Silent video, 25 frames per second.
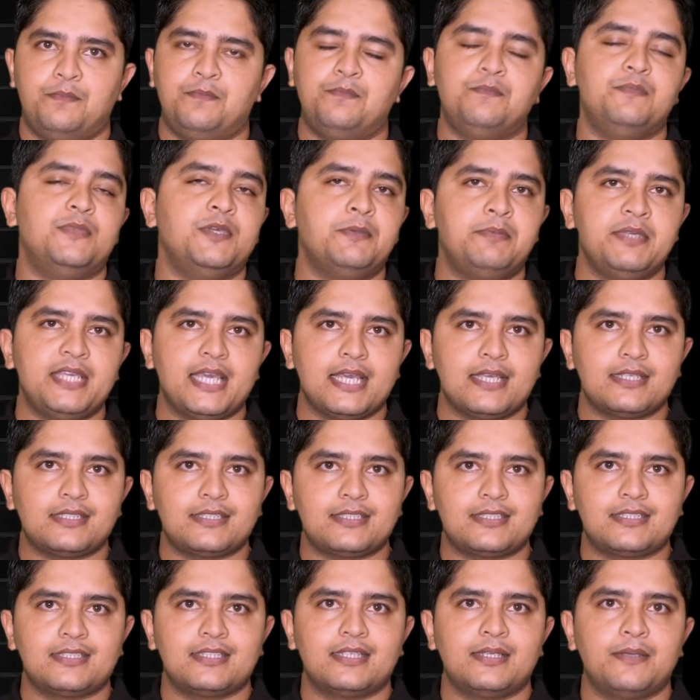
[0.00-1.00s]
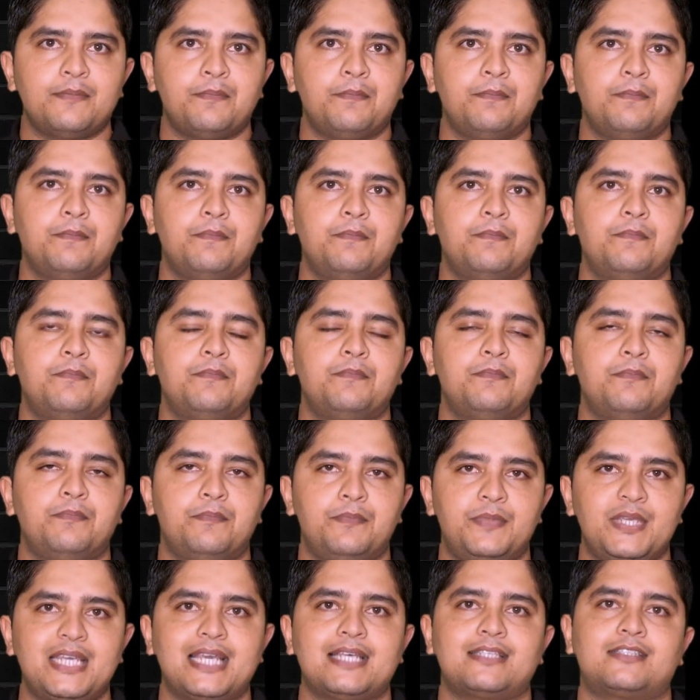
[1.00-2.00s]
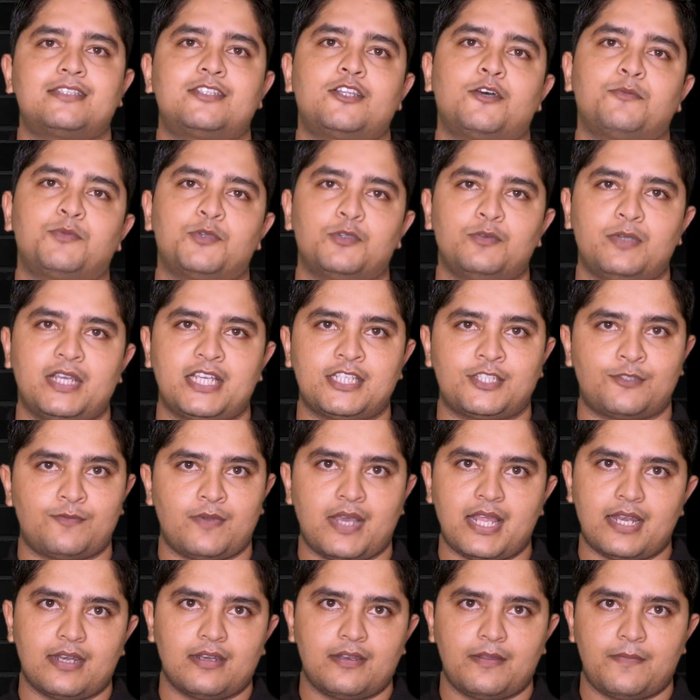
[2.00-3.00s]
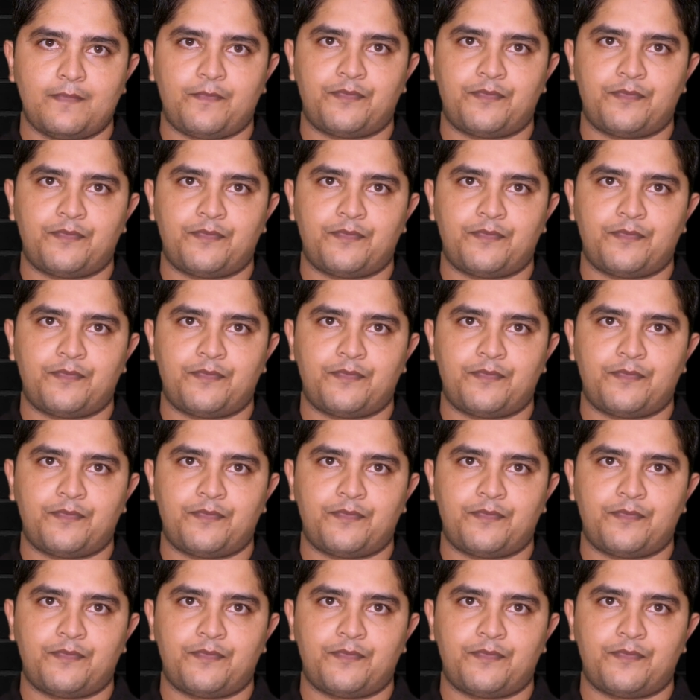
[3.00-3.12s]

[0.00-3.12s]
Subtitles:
BBS, BSW as well.